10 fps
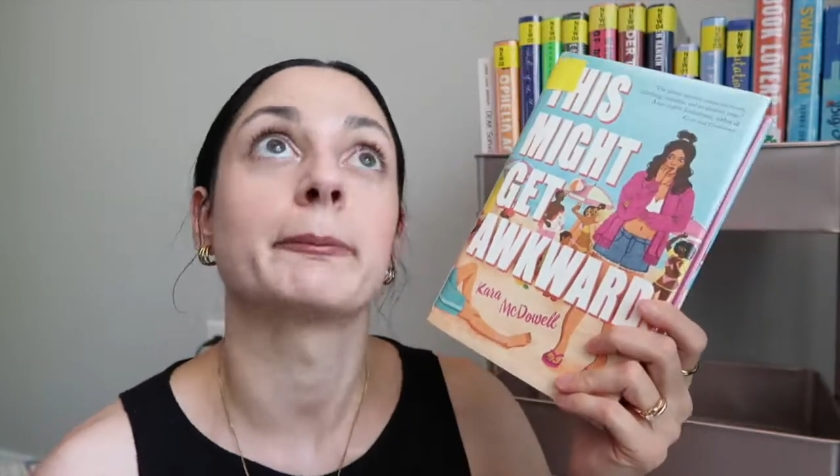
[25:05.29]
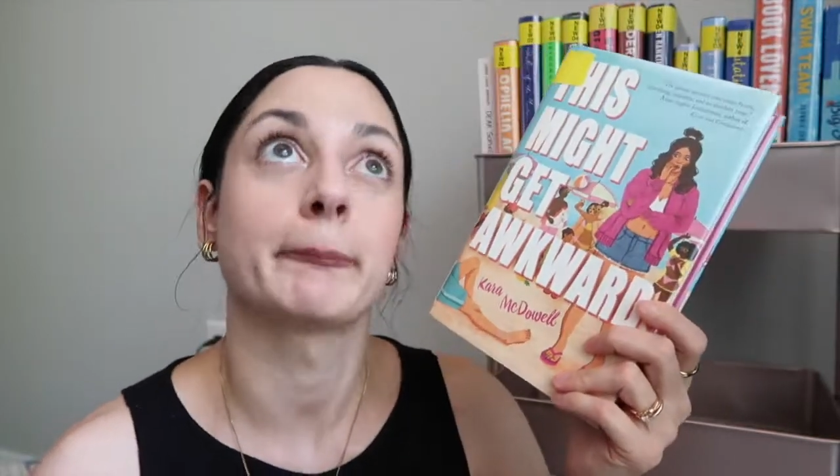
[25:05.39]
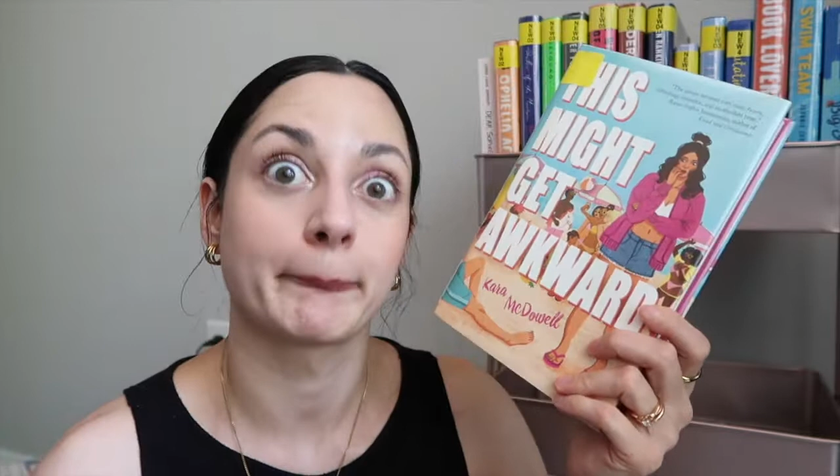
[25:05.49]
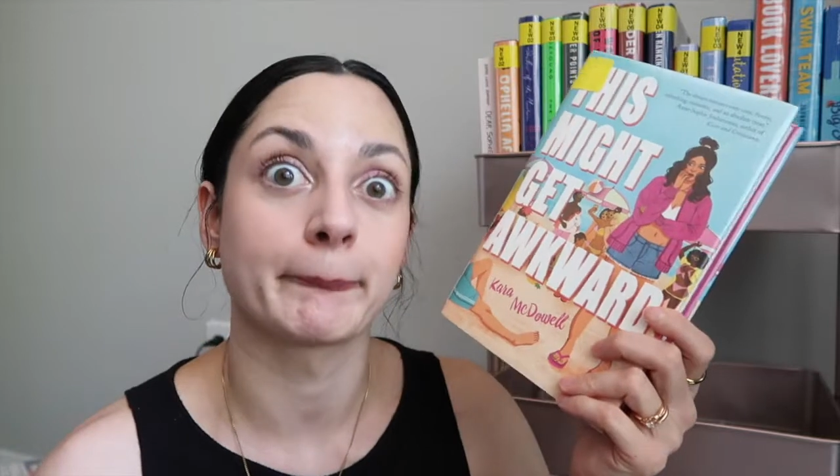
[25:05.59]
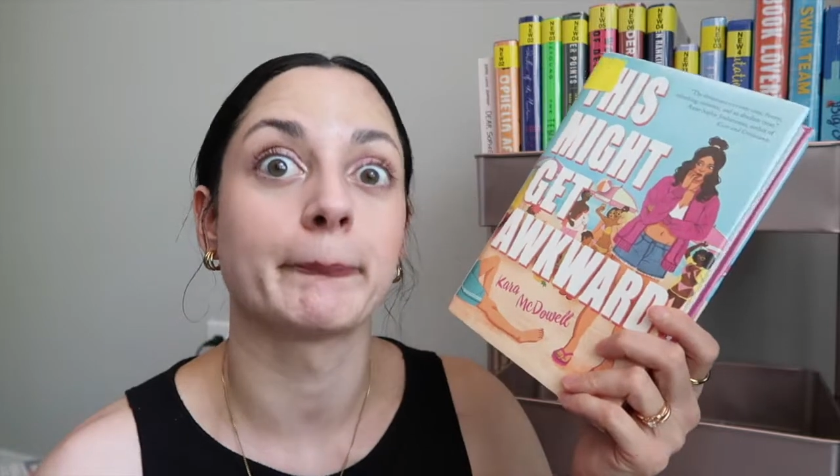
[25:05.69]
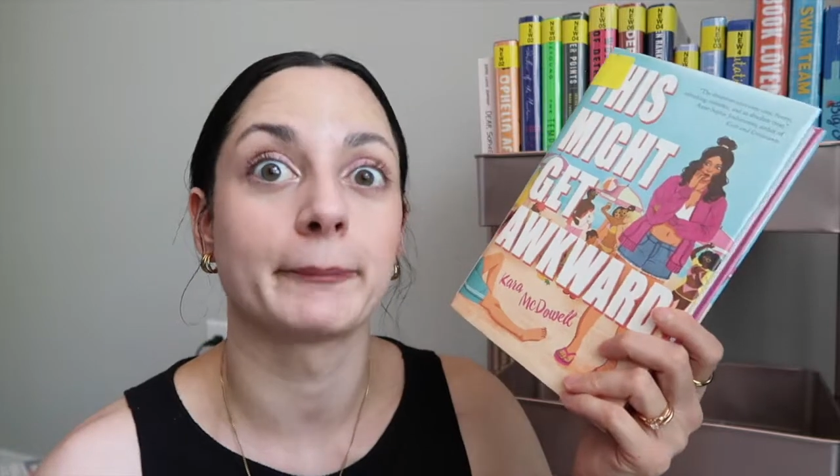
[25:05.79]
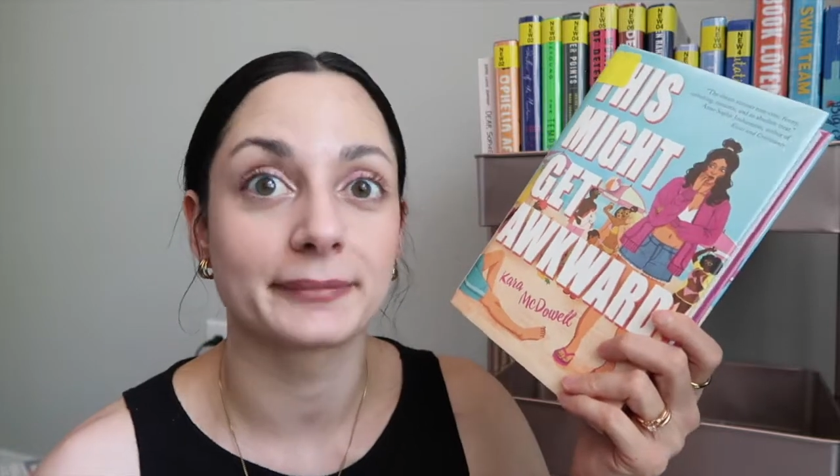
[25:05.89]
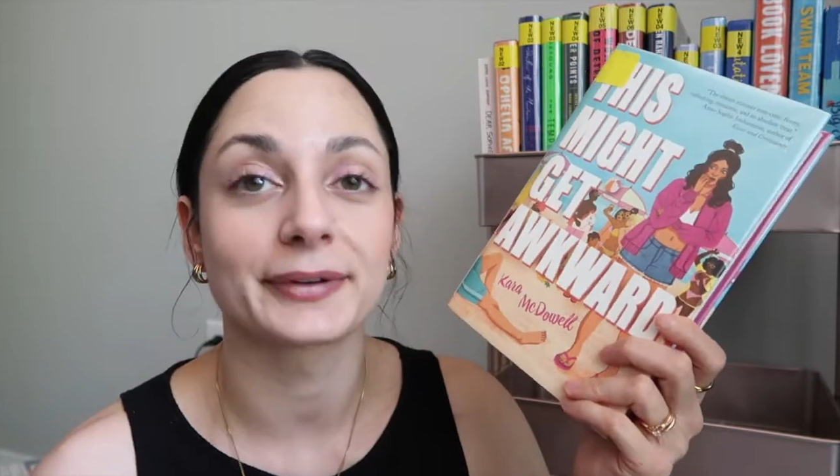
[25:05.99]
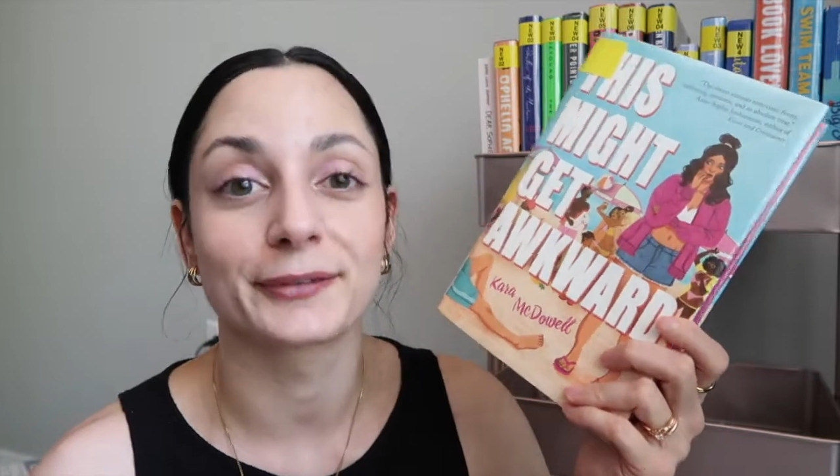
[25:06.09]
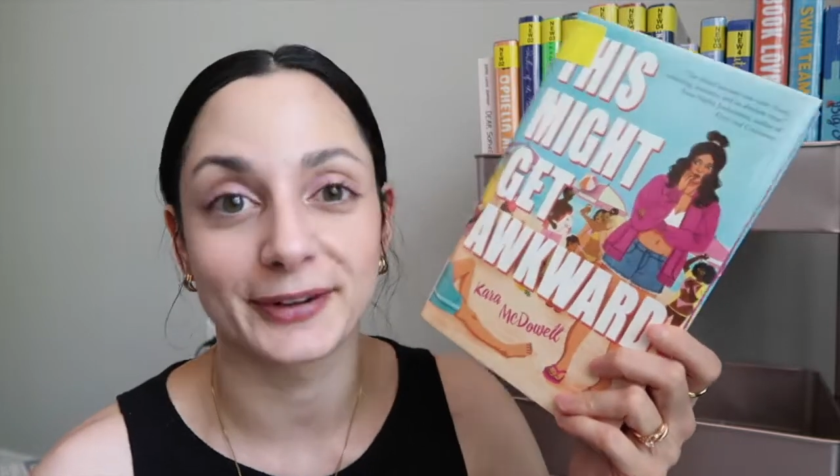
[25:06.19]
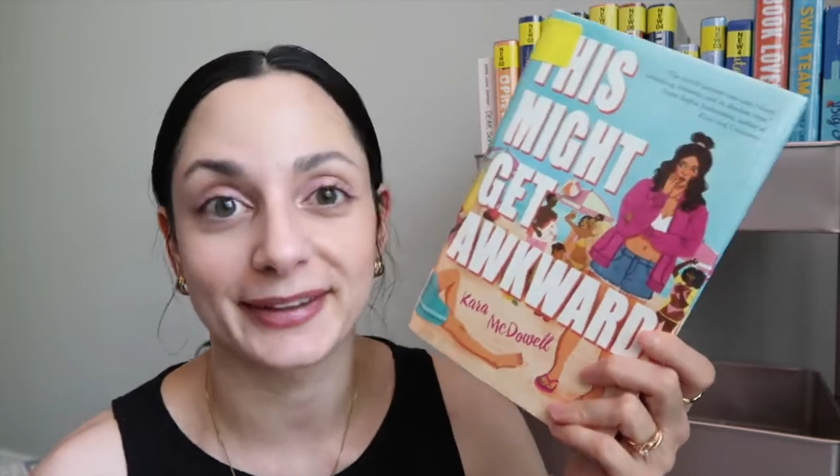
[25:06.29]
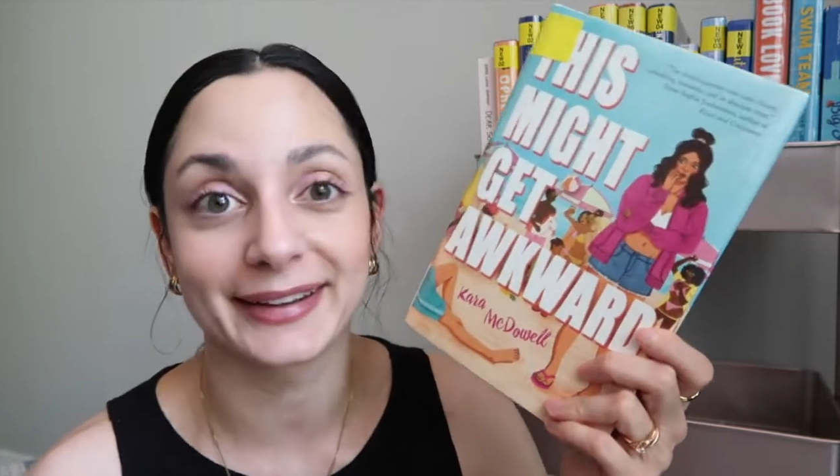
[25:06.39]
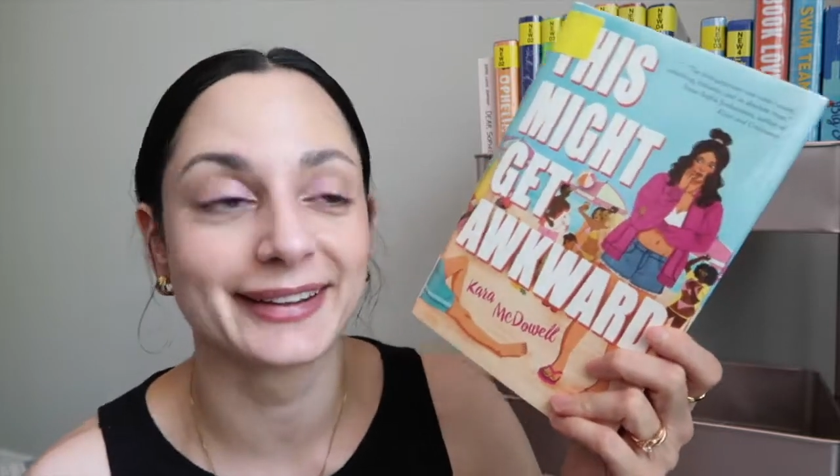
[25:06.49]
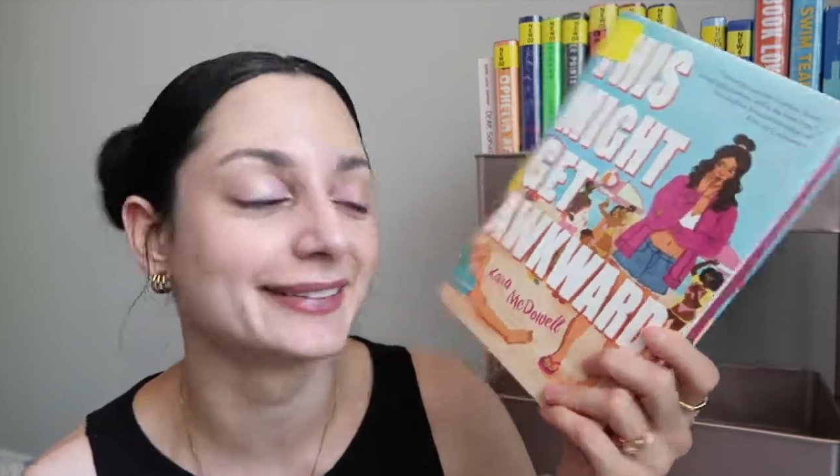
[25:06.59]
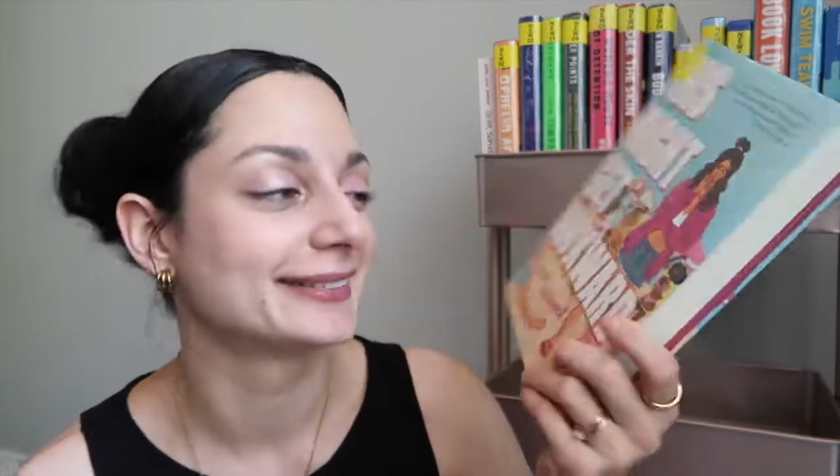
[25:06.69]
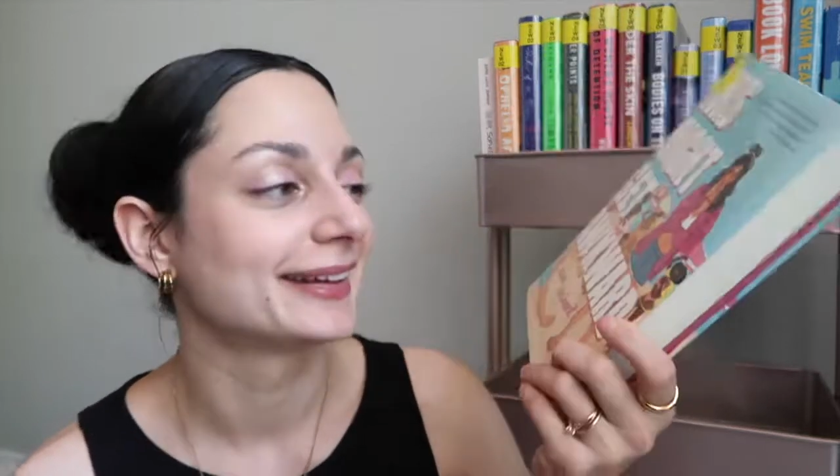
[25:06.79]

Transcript: mm-hmm, really?